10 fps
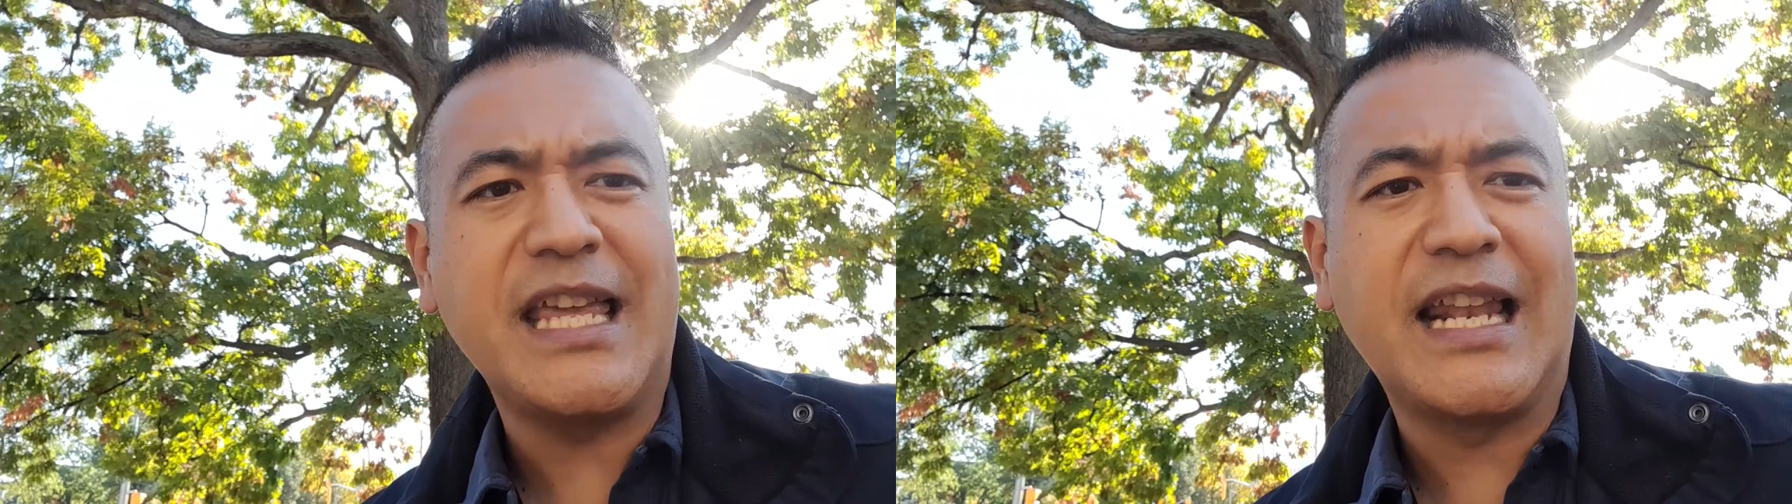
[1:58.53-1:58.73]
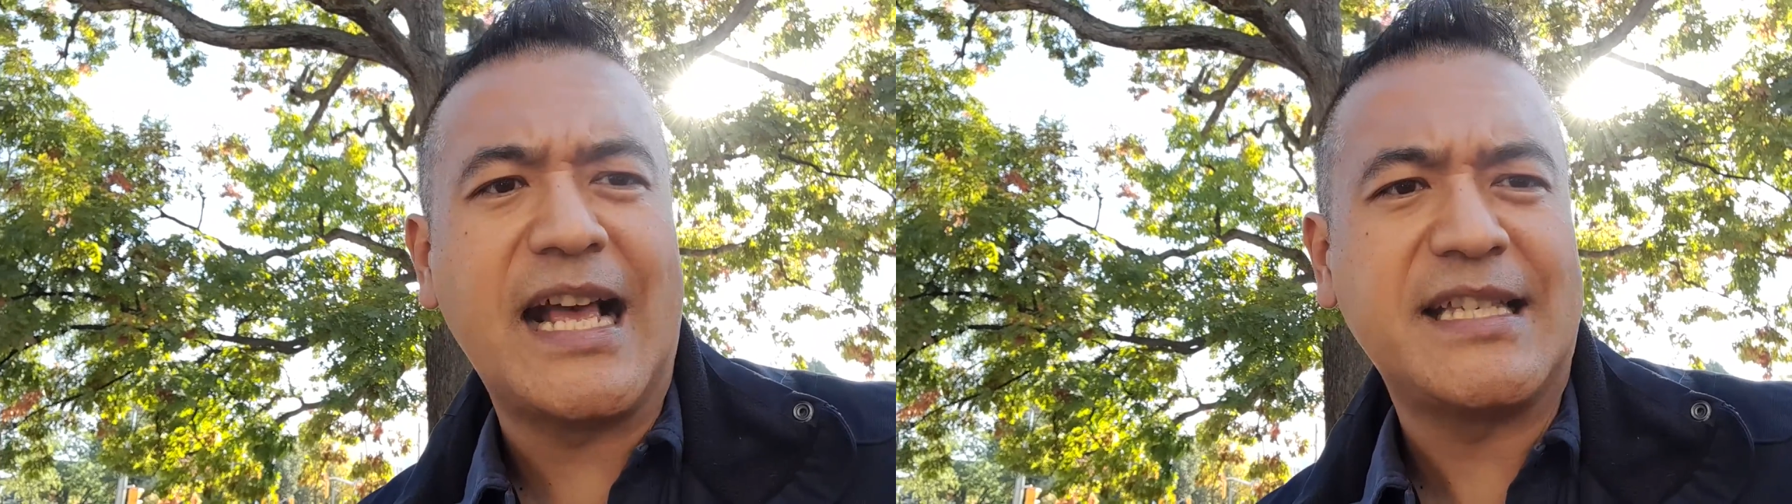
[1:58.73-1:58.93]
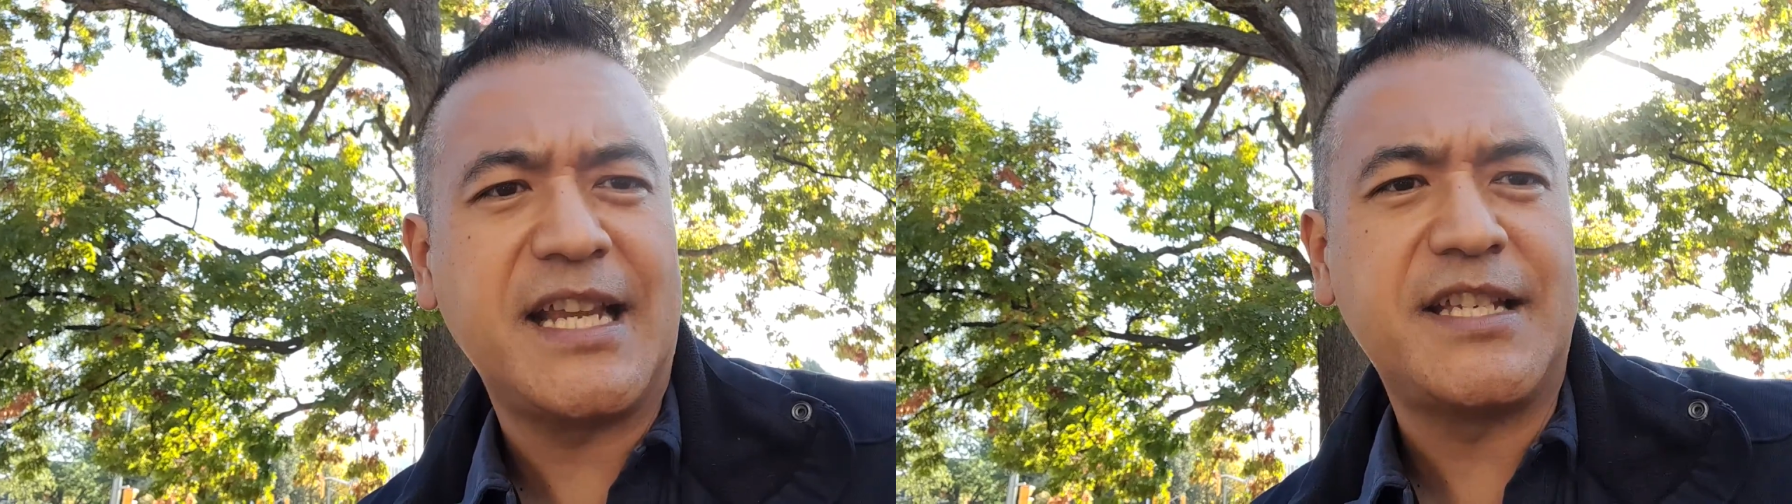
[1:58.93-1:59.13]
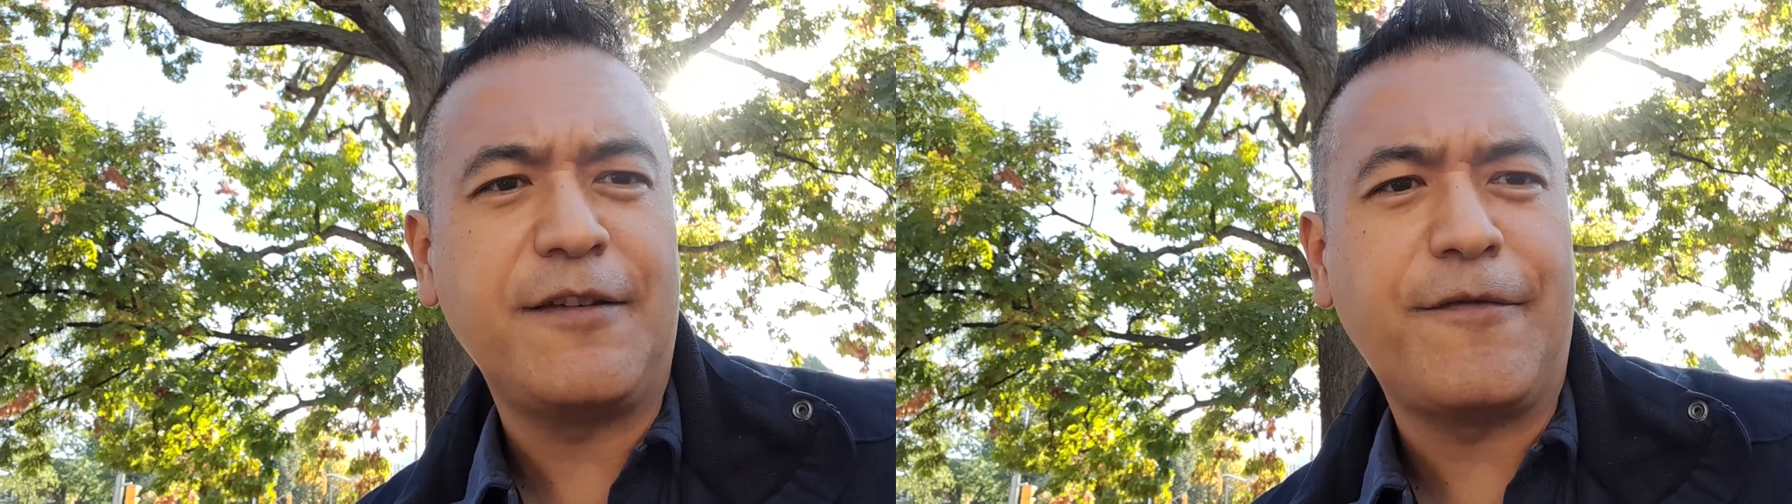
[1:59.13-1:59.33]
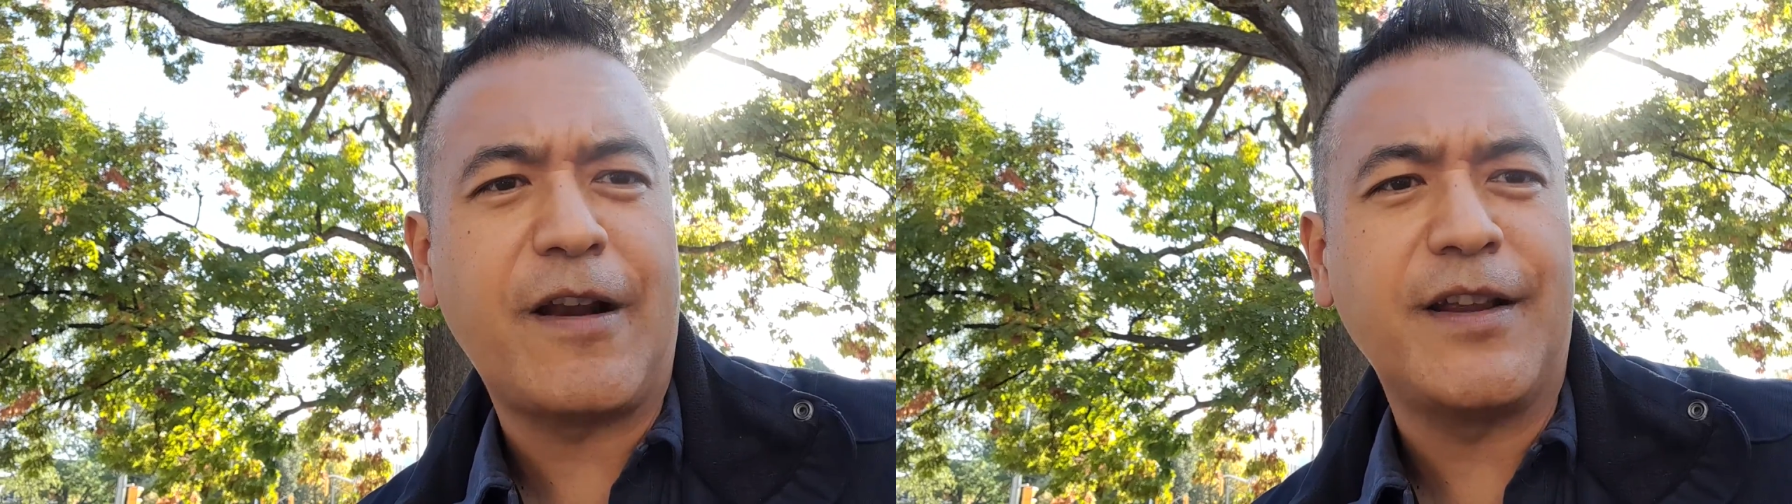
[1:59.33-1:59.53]
elasticity
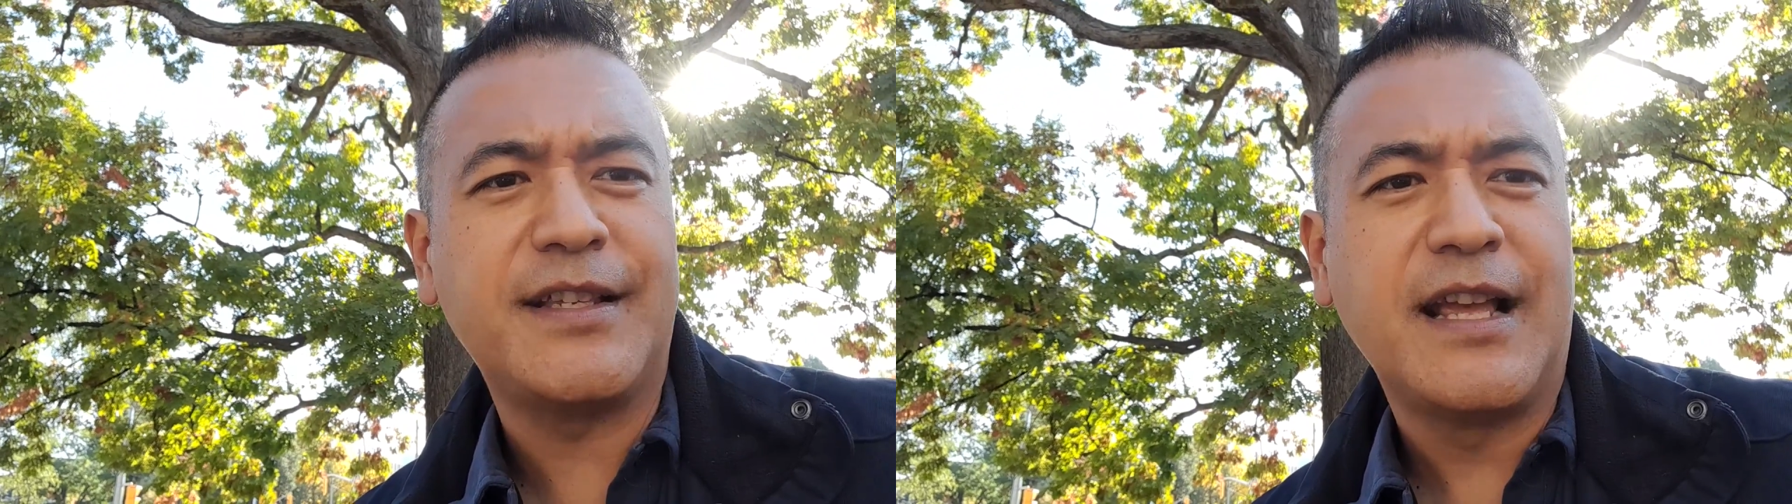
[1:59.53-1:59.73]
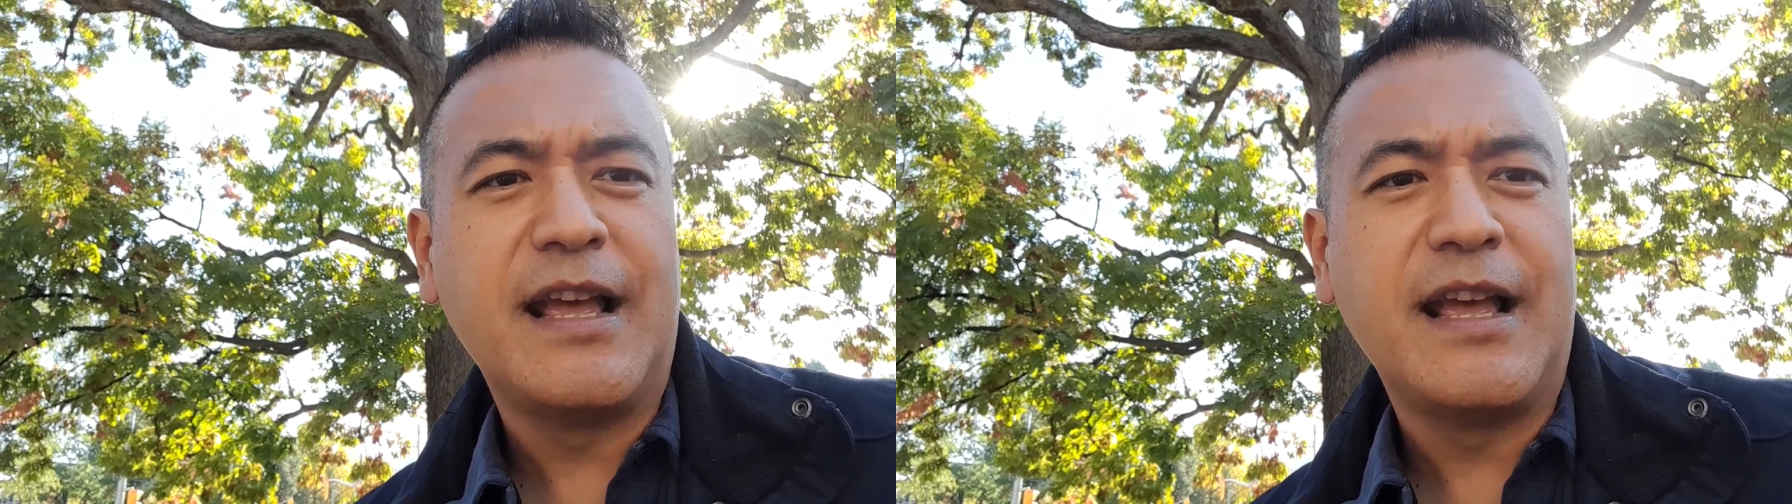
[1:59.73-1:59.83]
varies,